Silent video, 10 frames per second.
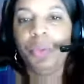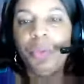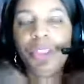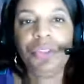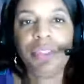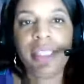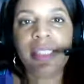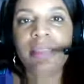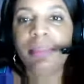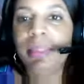once you
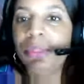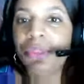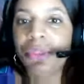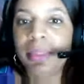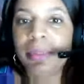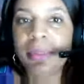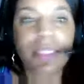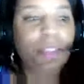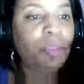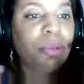test and publish your
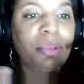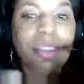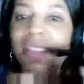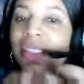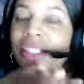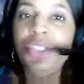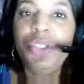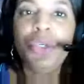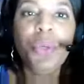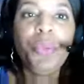website, your work is
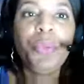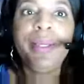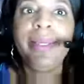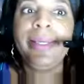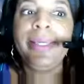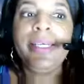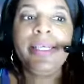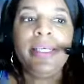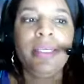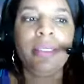no way
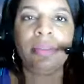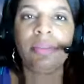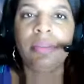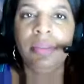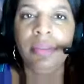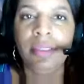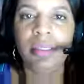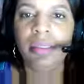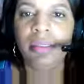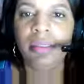near
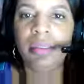done.